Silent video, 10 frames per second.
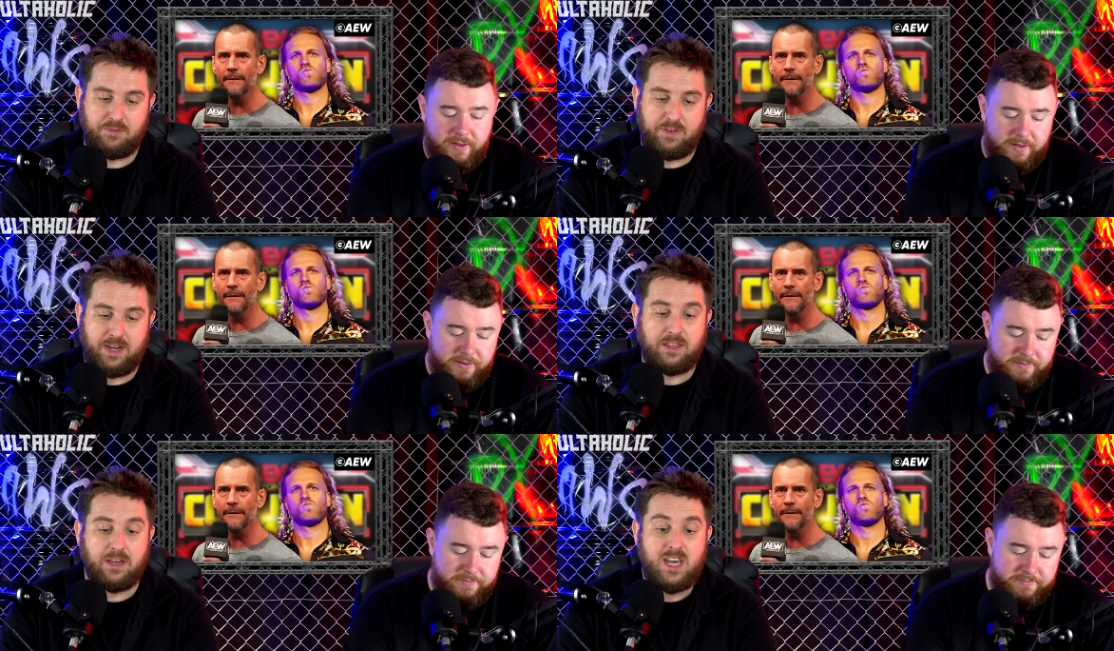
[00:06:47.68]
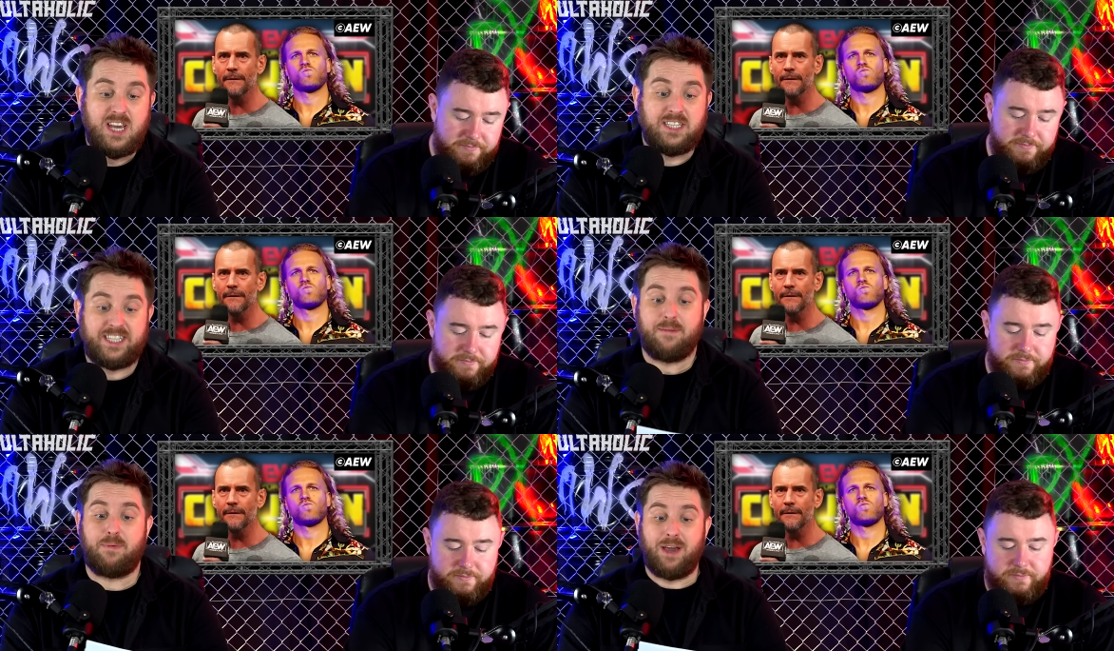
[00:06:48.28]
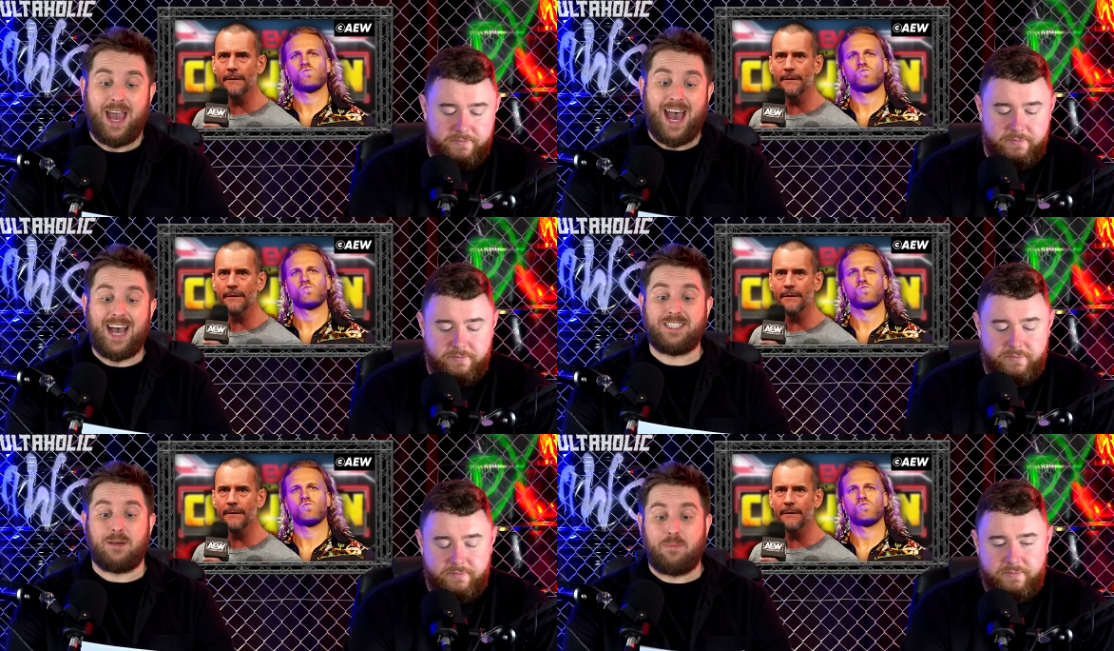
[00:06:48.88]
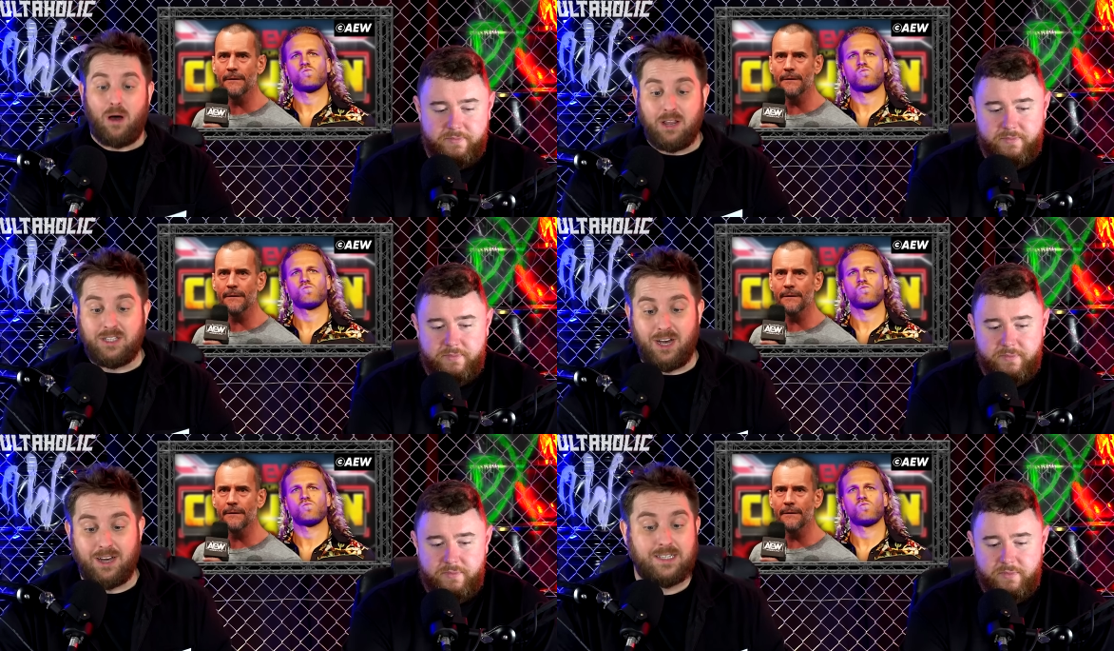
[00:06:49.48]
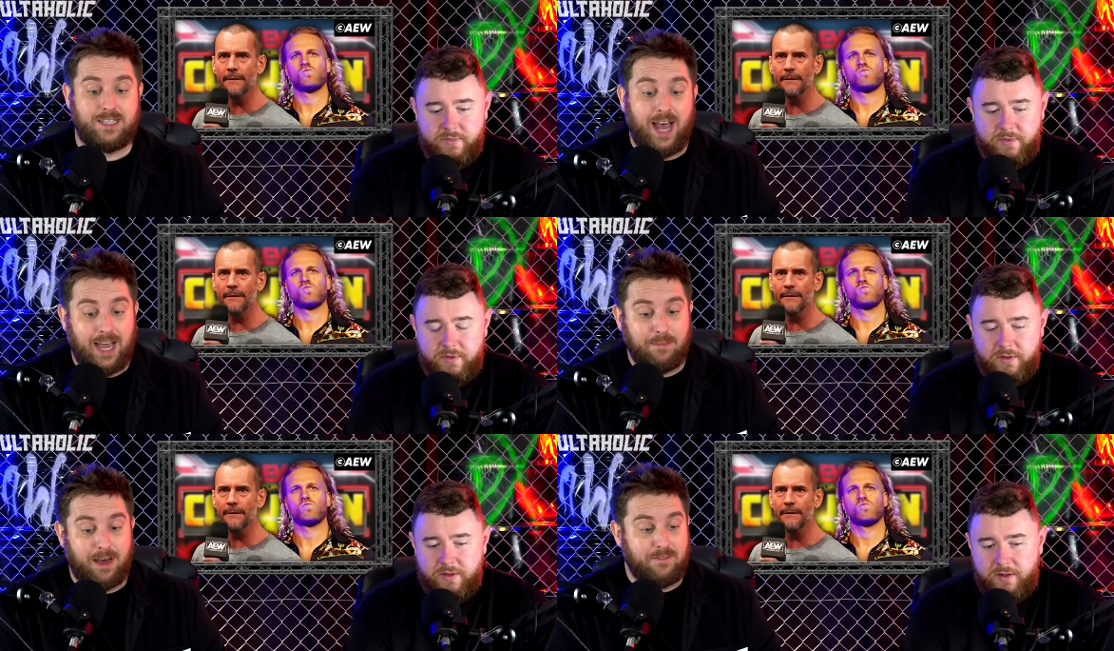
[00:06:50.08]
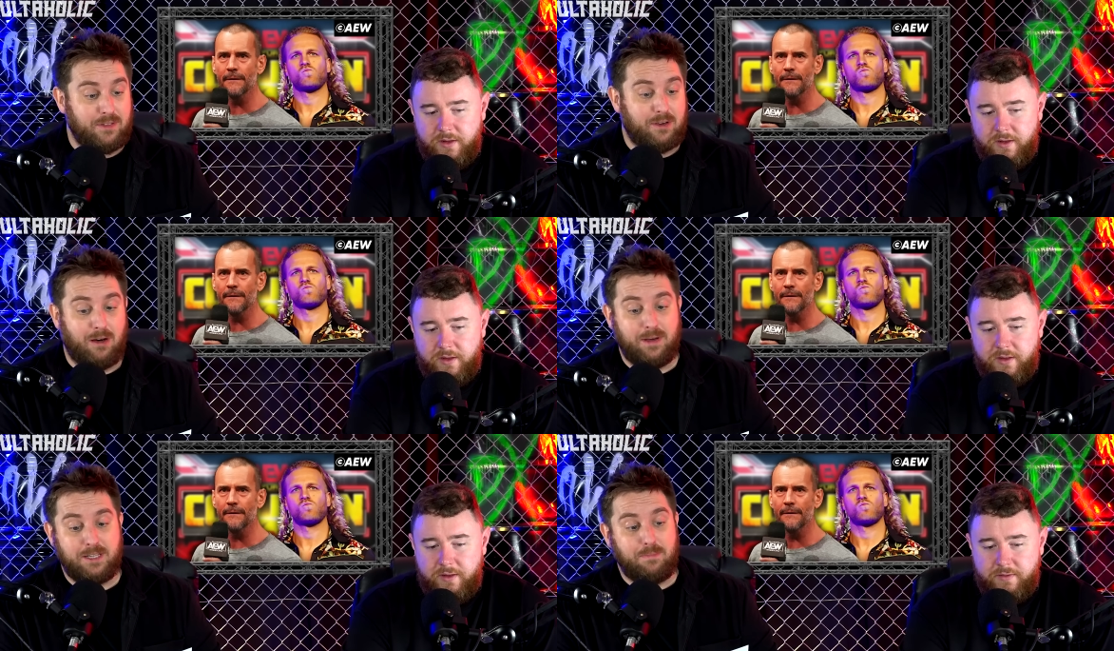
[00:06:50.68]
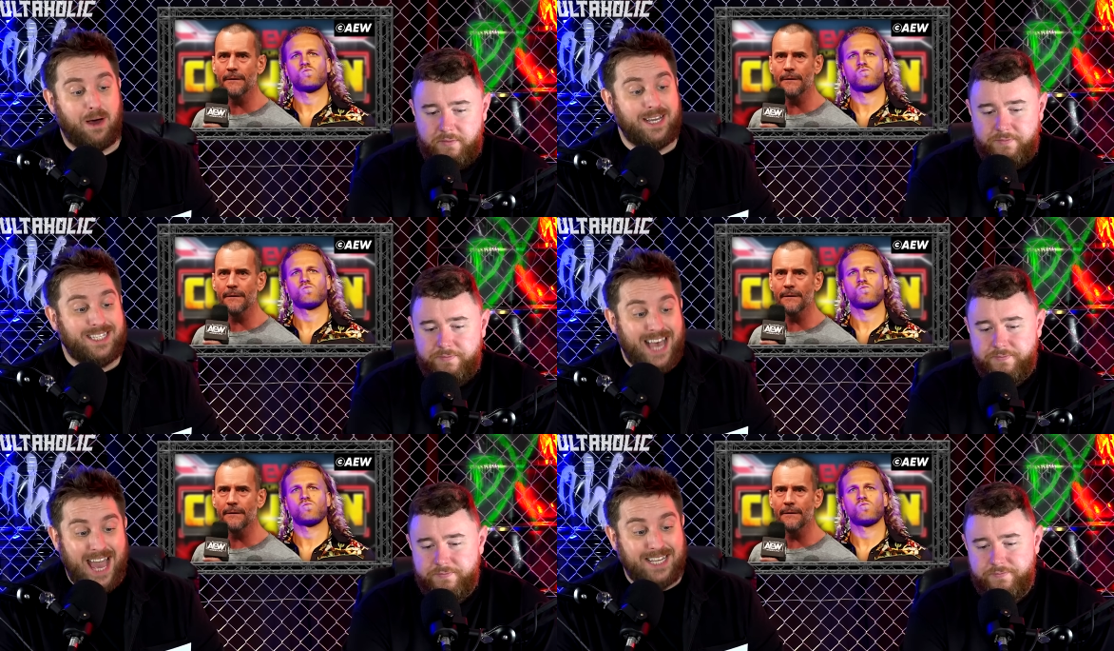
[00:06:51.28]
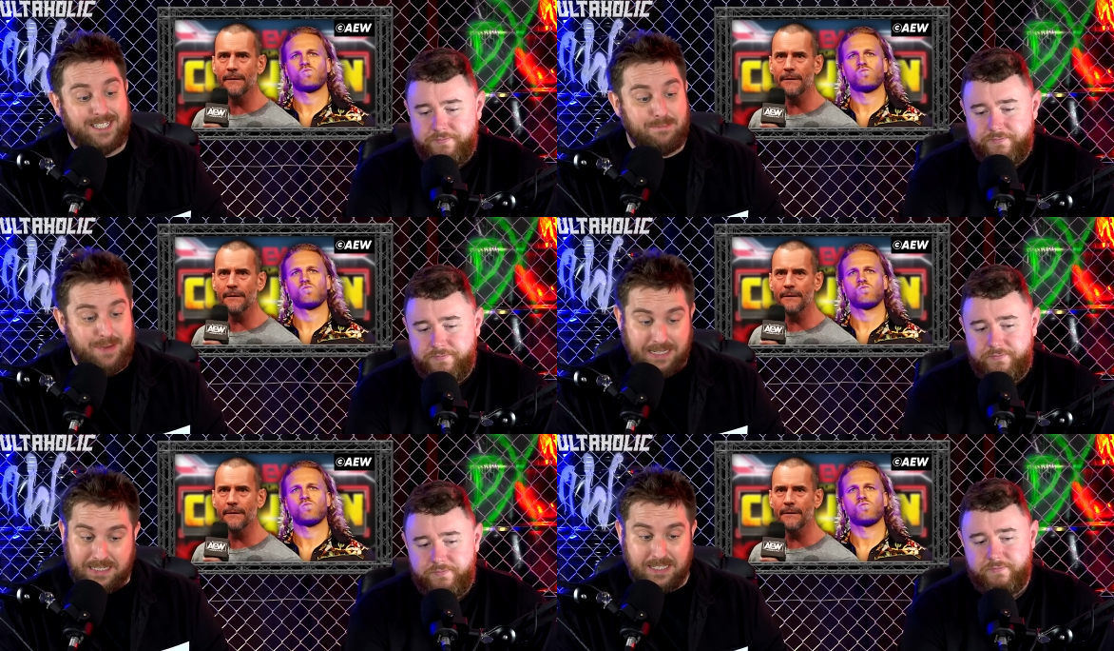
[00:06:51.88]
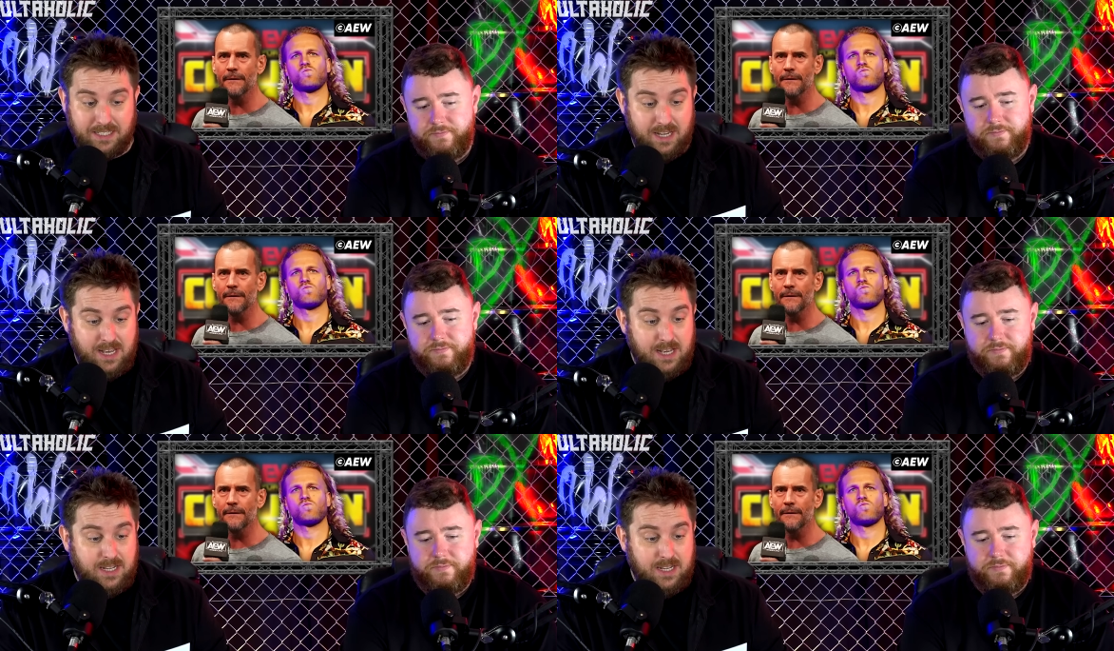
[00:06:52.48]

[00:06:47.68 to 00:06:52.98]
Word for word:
Speaker 1: revealing that CM Punk has apologized to Hangman for the comments by text message,